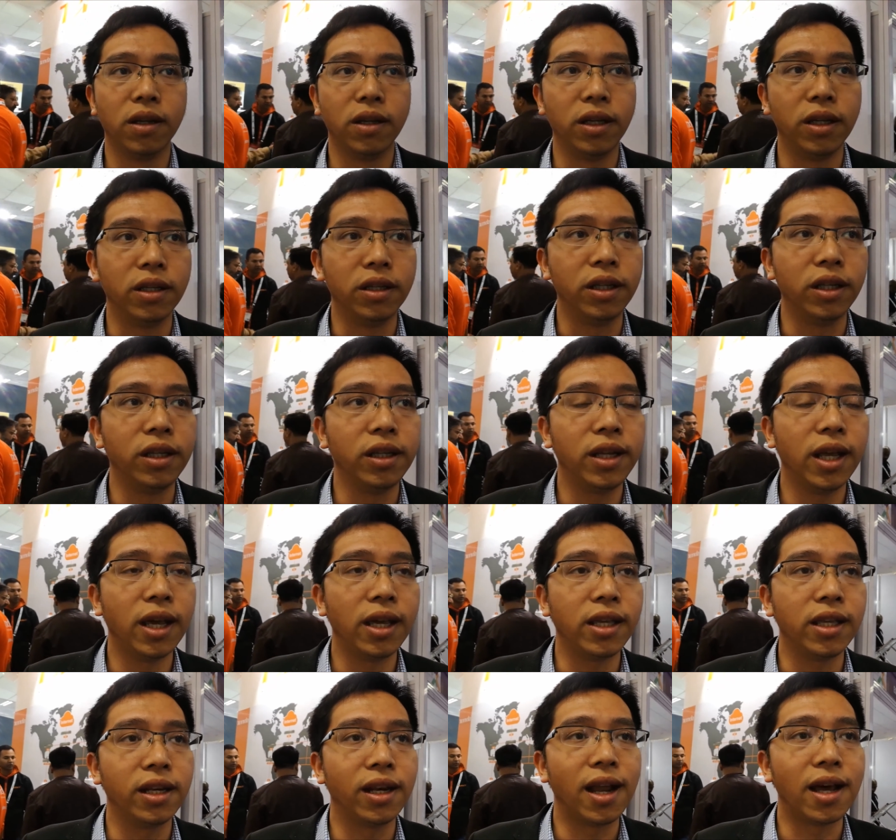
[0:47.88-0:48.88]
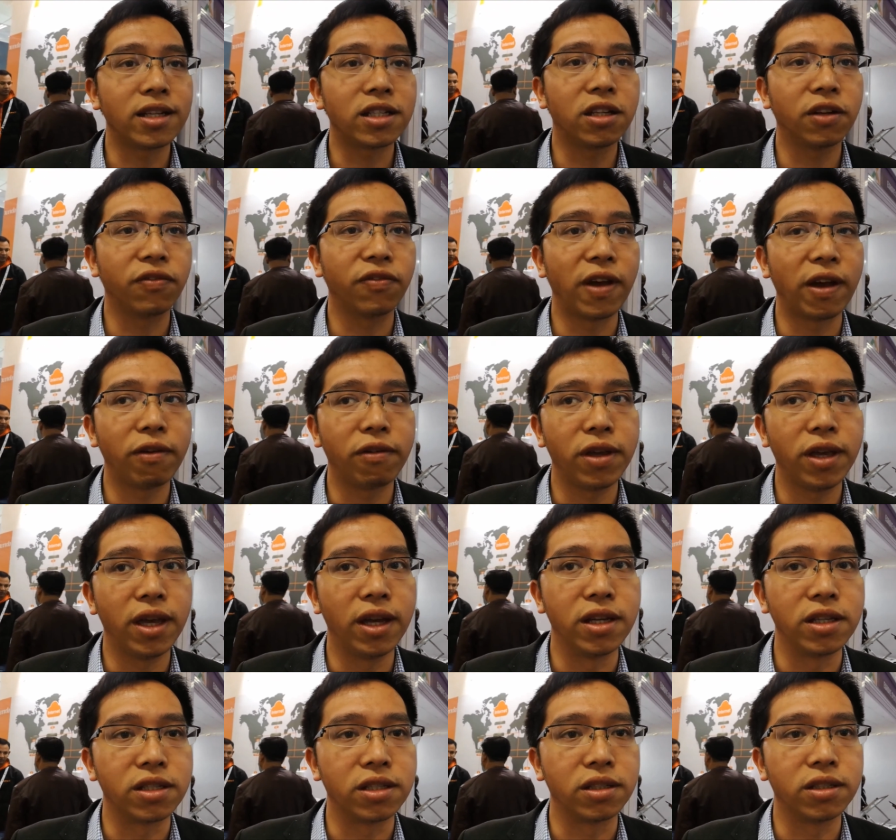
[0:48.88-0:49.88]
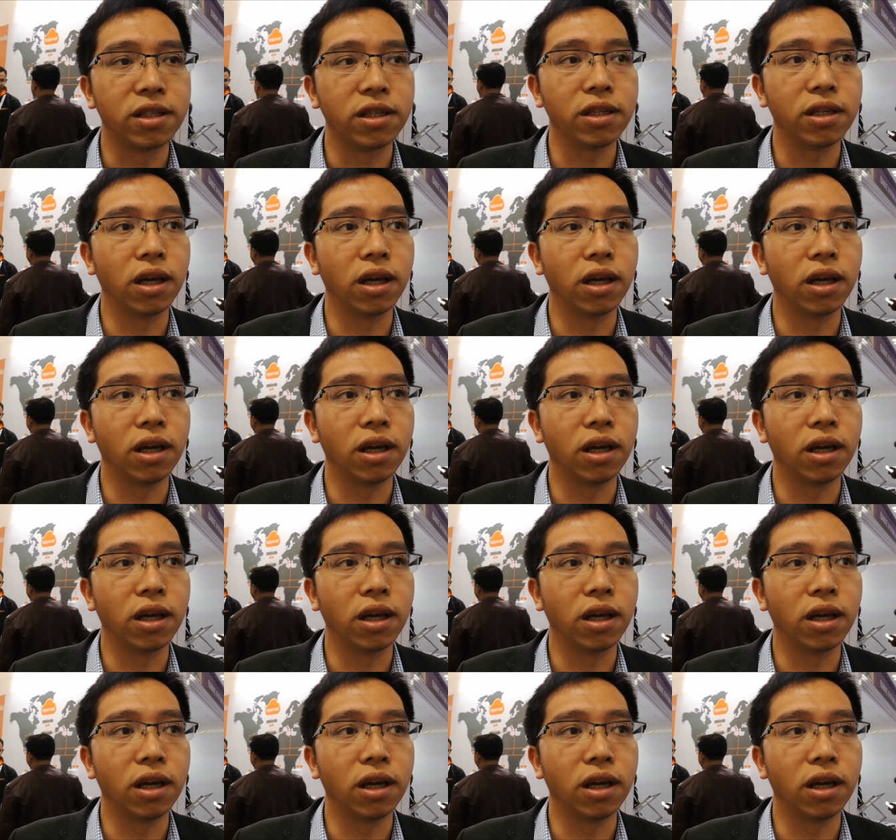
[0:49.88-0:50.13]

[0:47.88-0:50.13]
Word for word: in India in last five years,